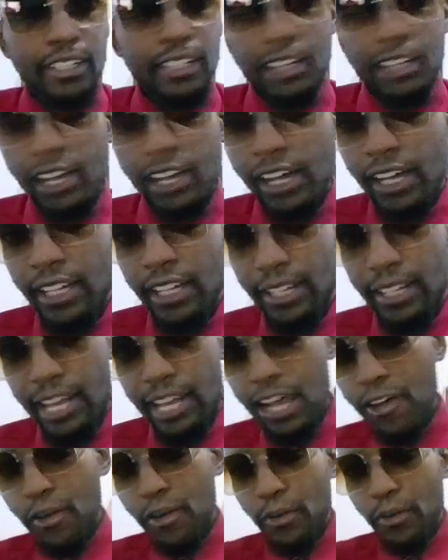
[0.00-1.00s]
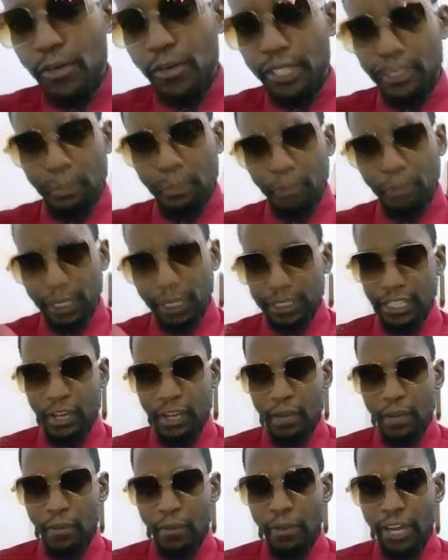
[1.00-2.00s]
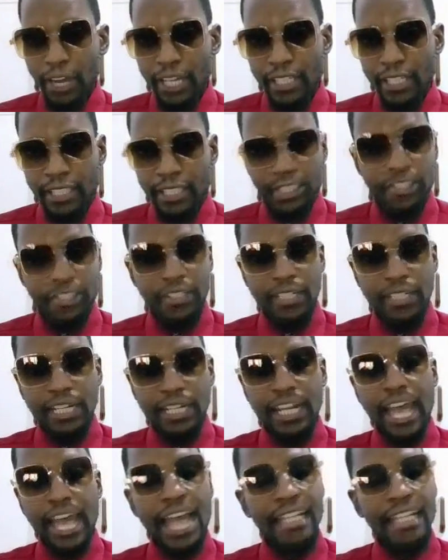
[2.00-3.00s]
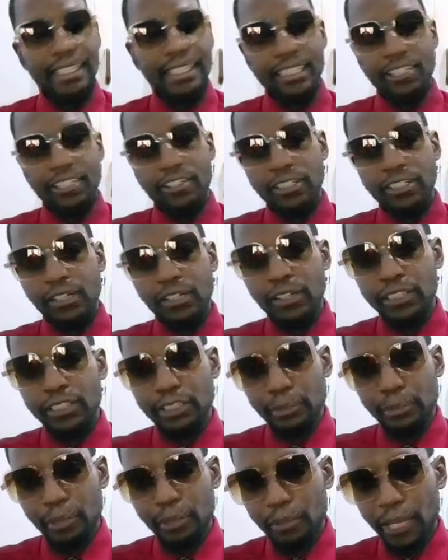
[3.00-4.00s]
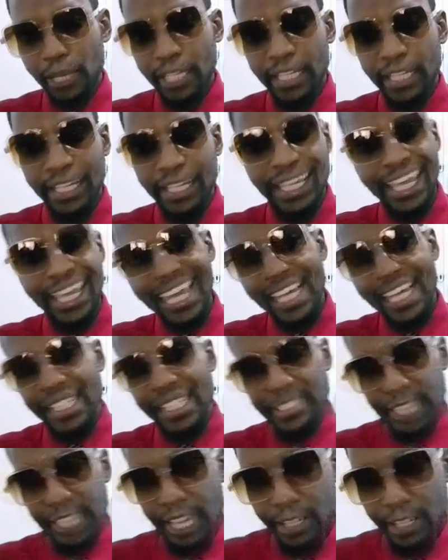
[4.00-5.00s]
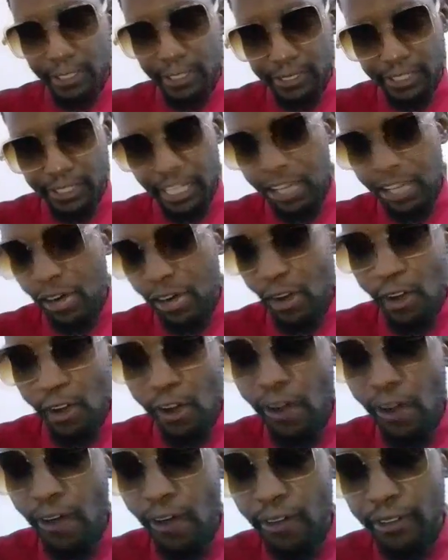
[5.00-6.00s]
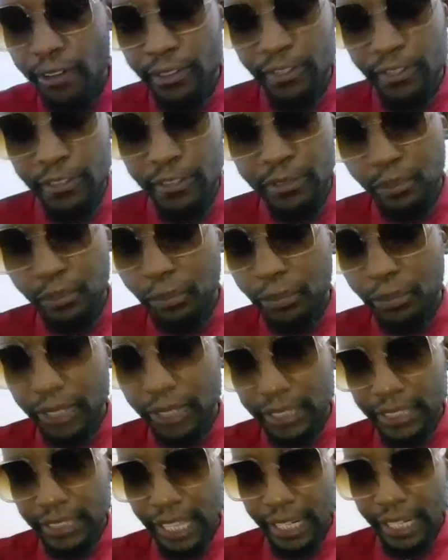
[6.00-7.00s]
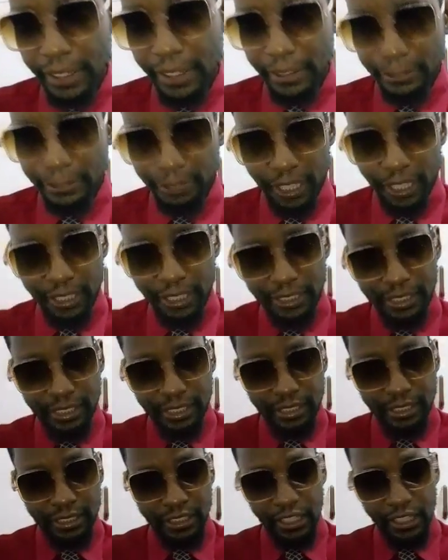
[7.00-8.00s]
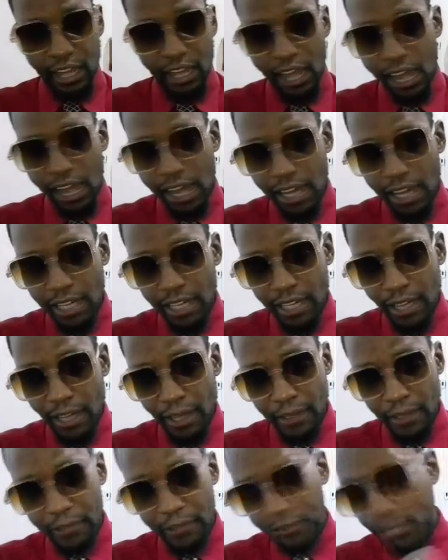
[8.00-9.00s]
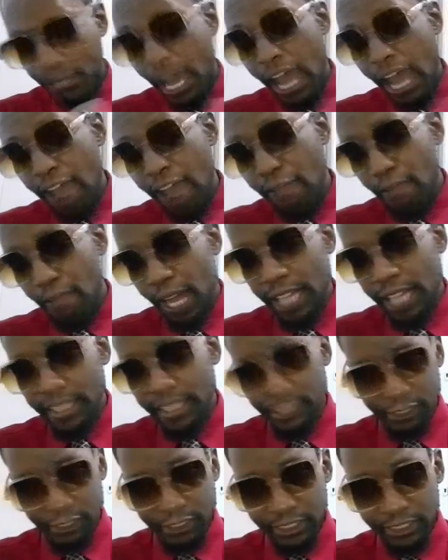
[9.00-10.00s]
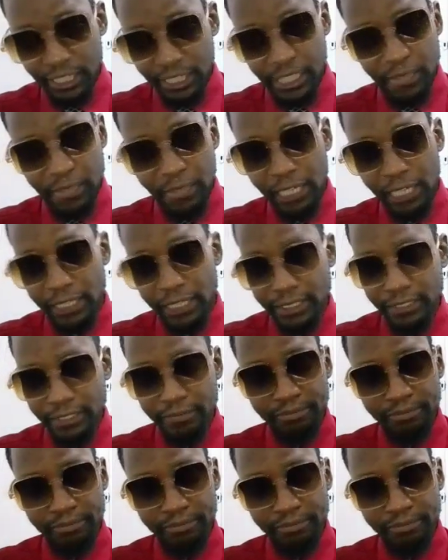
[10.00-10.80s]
Now, with personal brand, you're likely not going to be making any sales at all for potentially the first 5 months to 6 months.